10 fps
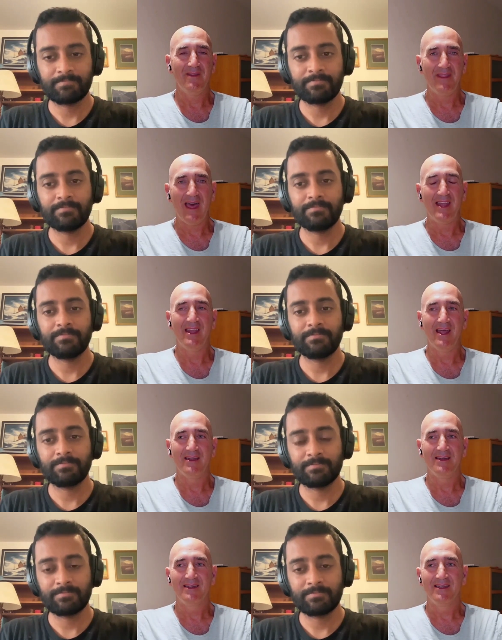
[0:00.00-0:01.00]
Speaker 1: mm. and, mm.
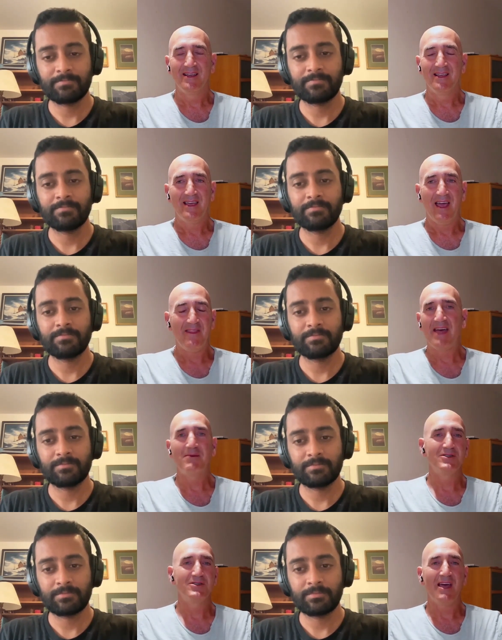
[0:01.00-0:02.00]
and and that
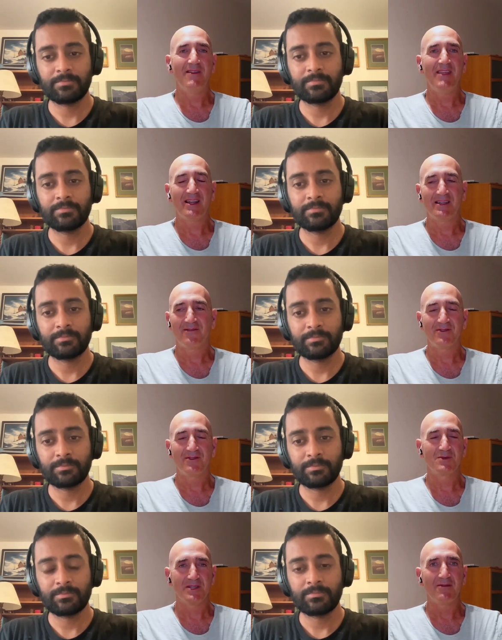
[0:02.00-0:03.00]
was and that difference
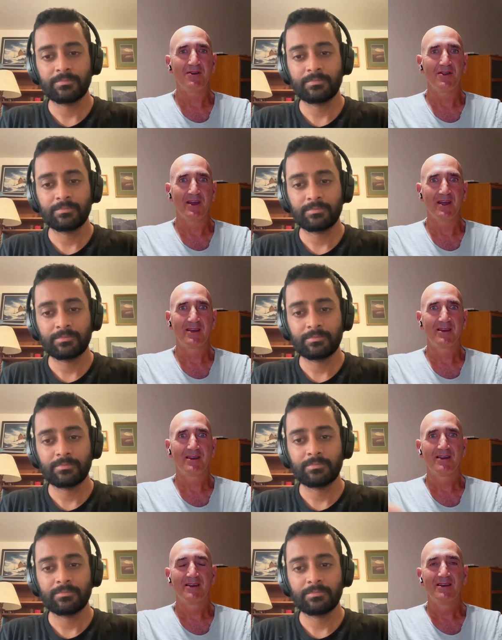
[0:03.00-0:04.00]
was everything.
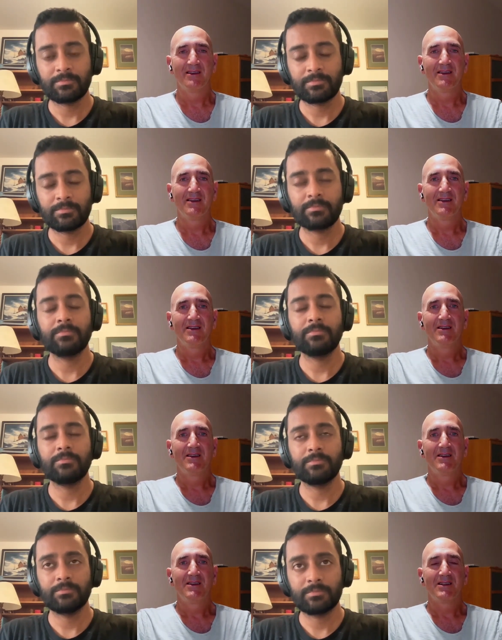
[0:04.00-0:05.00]

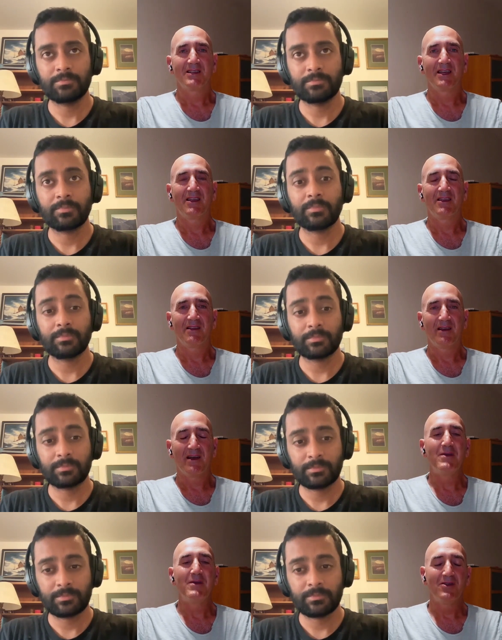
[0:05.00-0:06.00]
Mm. It's like I'm
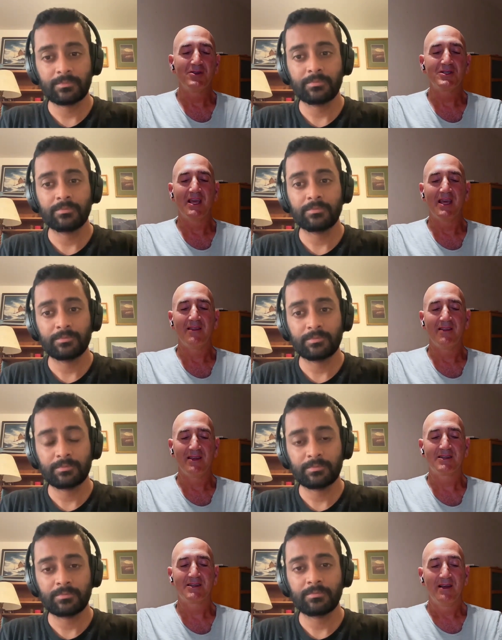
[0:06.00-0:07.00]
hear you saying
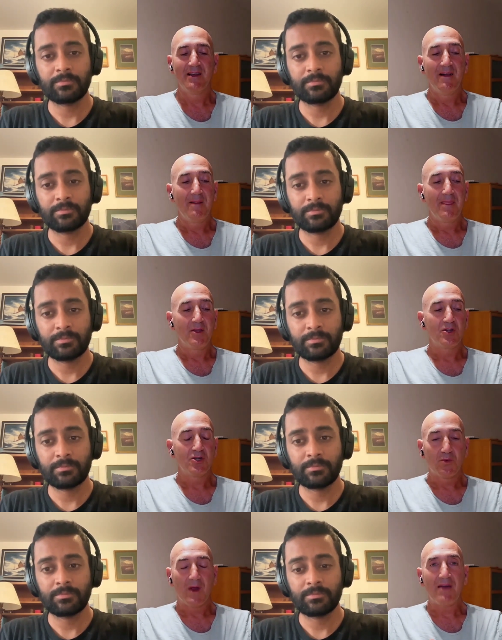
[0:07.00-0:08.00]
that
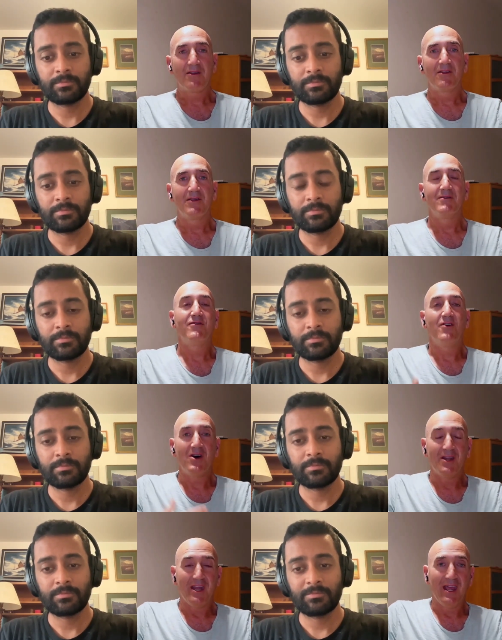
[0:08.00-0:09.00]
rather than
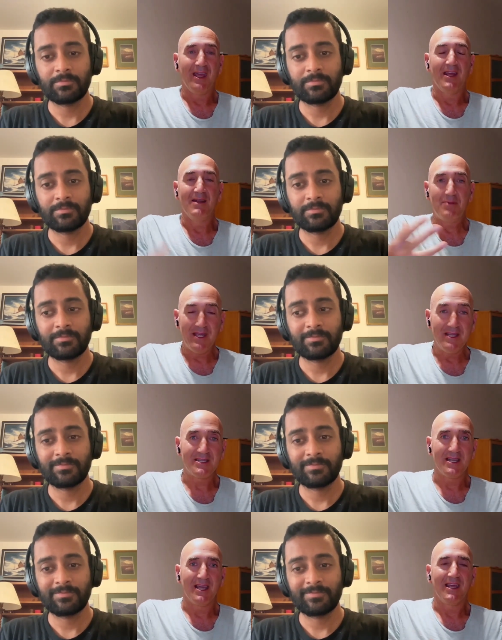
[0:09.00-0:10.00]
fawning and
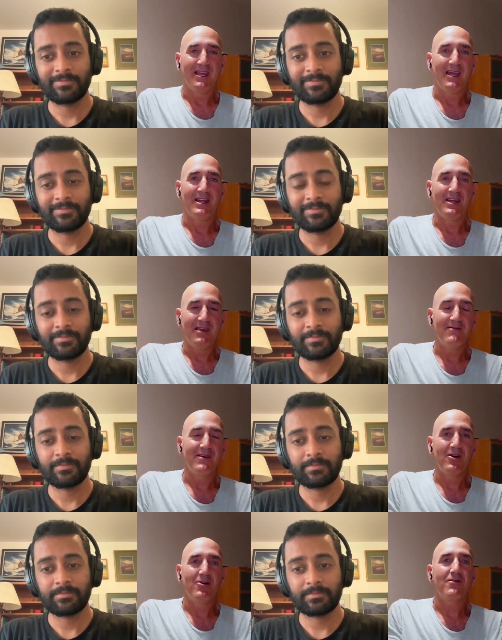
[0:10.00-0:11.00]
appeasing and giving
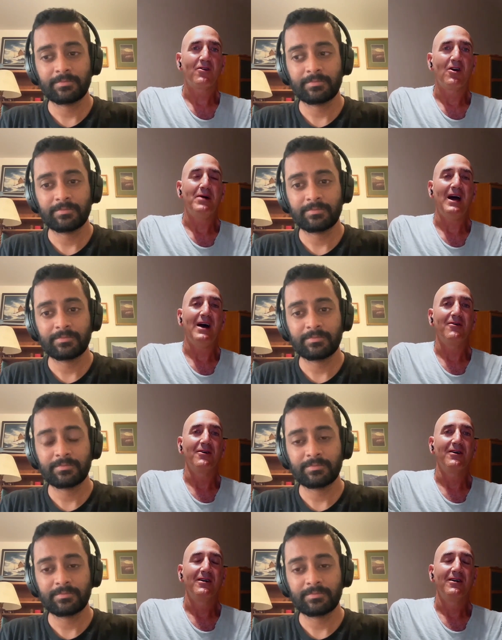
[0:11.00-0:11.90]
over our power,